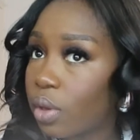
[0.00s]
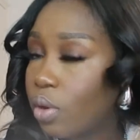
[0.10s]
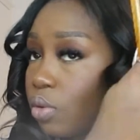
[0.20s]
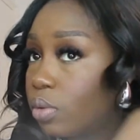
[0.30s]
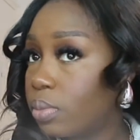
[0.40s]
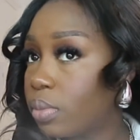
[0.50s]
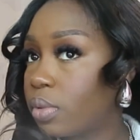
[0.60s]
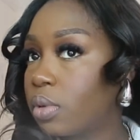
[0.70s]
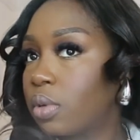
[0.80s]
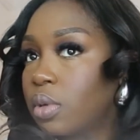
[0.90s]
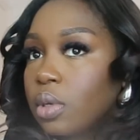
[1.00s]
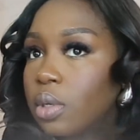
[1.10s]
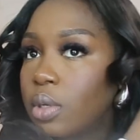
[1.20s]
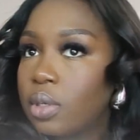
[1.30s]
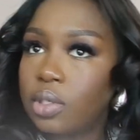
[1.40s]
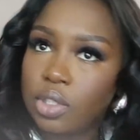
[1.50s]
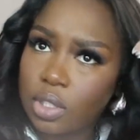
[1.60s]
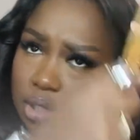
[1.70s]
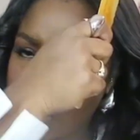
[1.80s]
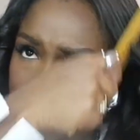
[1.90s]
comb
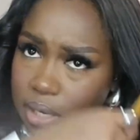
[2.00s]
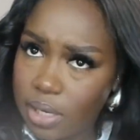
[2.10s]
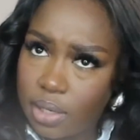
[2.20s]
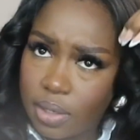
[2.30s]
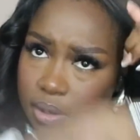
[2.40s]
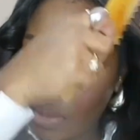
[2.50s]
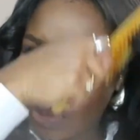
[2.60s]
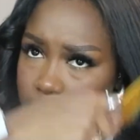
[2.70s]
just to kind of